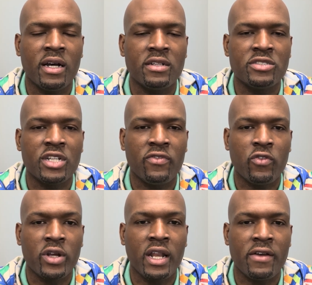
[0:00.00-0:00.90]

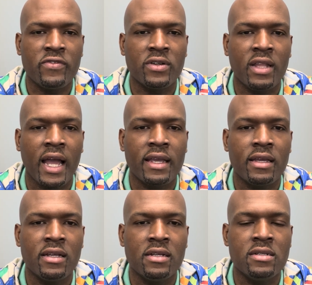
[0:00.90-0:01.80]
suffering, I feel like,
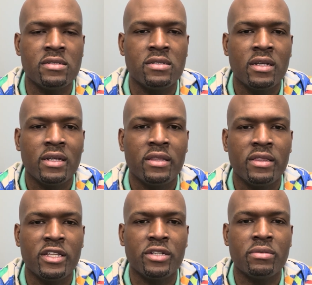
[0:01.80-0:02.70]
is
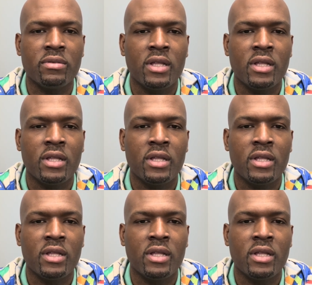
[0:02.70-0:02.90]
the